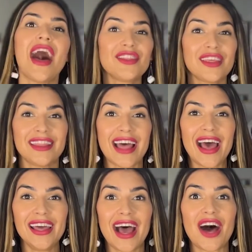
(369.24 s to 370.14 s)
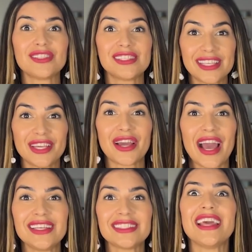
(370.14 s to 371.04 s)
Other than that, I'll see you
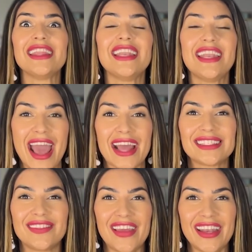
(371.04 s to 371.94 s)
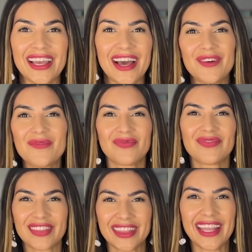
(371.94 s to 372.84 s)
guys in the next video.
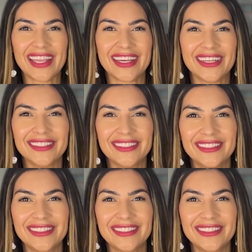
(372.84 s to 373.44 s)
Thank you.